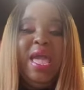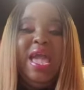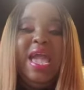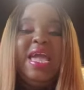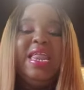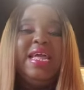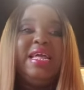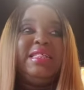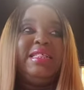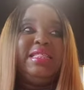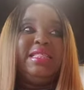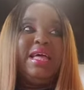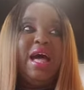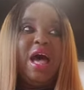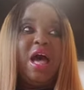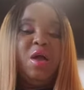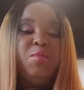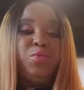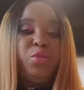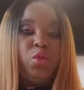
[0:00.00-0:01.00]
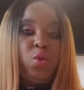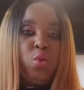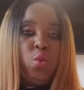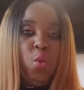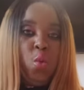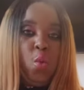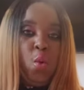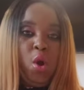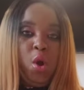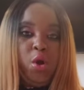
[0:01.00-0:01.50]
It is time to
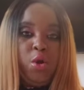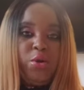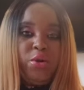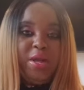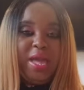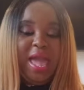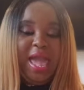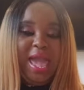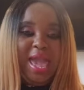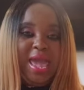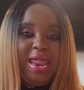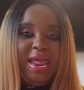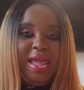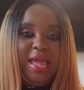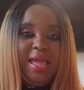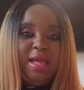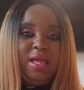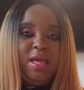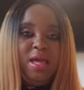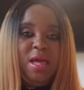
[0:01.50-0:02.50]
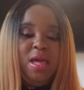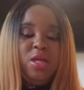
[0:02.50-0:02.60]
work at it.